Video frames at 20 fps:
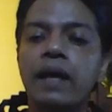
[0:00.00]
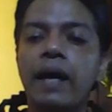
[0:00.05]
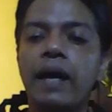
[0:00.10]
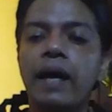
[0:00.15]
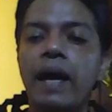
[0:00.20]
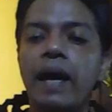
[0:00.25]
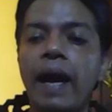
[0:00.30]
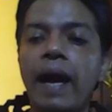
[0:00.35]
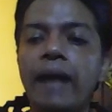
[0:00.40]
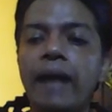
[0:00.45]

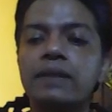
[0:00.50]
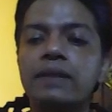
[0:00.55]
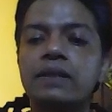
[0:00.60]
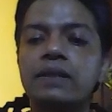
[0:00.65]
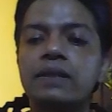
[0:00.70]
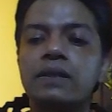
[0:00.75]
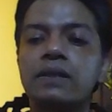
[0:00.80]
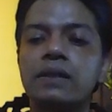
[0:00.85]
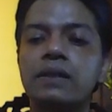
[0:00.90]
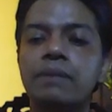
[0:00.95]

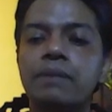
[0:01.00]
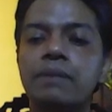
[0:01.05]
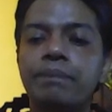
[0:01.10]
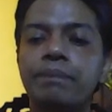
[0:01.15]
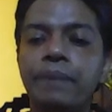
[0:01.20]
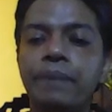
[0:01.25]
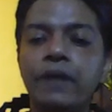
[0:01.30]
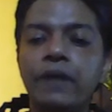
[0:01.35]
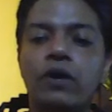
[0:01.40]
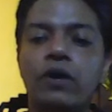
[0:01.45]
as
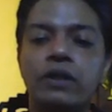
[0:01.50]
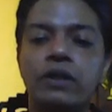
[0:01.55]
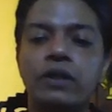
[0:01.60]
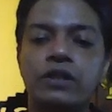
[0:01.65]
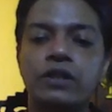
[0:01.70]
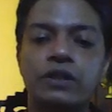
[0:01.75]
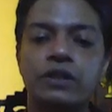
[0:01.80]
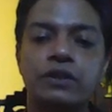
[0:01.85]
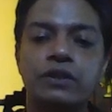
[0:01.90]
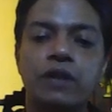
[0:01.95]

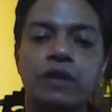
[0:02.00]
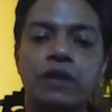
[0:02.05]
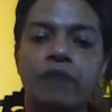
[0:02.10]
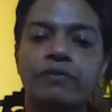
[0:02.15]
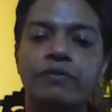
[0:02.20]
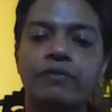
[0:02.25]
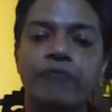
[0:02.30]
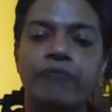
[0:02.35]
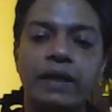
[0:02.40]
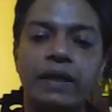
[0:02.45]
preconditions of
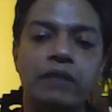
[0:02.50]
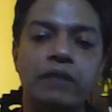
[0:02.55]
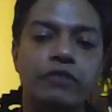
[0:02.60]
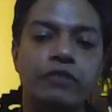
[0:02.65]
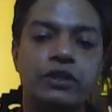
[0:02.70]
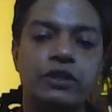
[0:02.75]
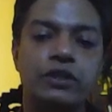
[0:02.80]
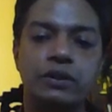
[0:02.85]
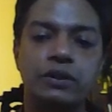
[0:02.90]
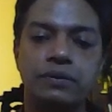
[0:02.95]
the final
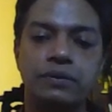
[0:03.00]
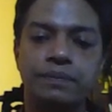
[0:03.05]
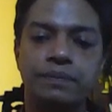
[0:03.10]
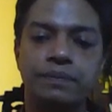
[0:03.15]
vision.